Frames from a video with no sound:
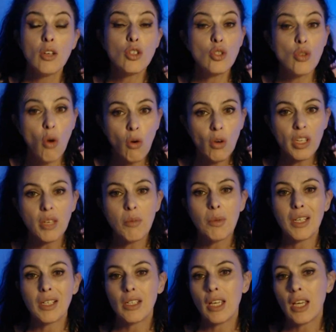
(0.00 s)

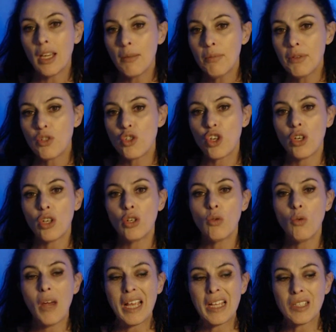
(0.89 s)
document, keep a
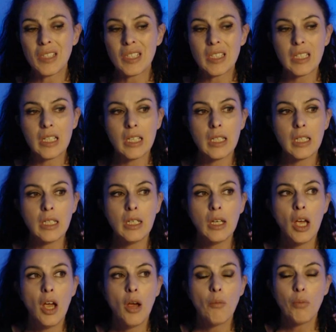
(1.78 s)
journal and see
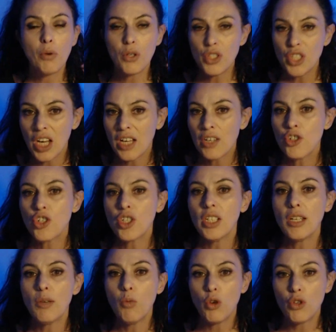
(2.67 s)

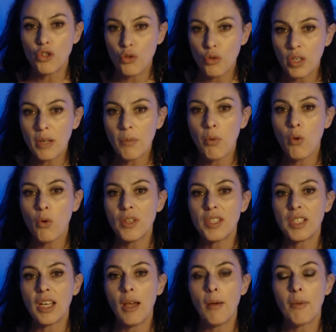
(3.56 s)
potentially what trigger
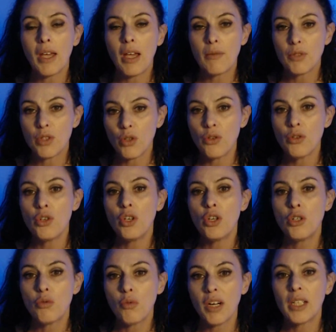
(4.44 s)
points are coming up so you
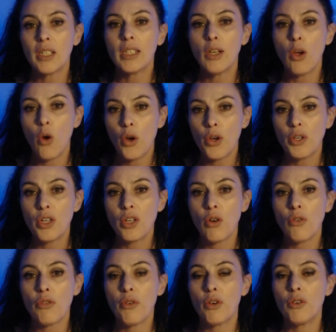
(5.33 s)
can directly hone in
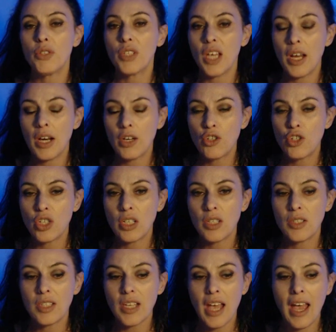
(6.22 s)
on those
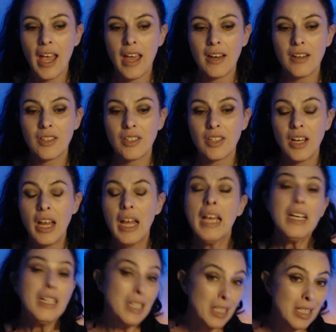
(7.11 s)
energies and
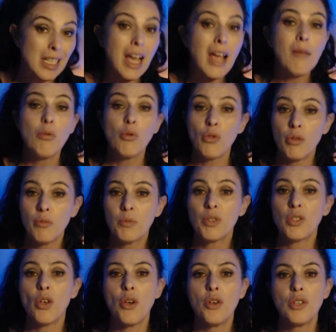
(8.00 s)
disable them,
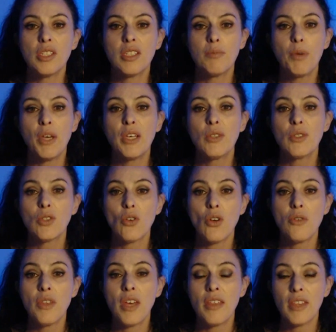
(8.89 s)
so to speak, so
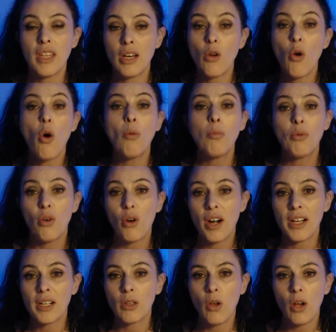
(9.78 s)
that they're not
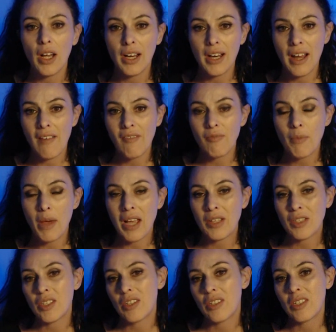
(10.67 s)
operating like a nav
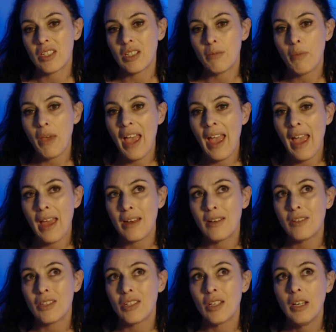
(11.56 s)
man system
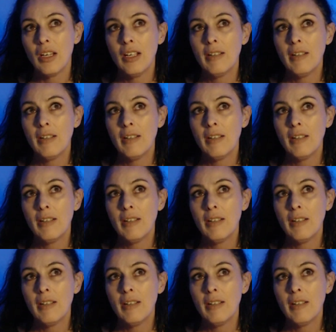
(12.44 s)
and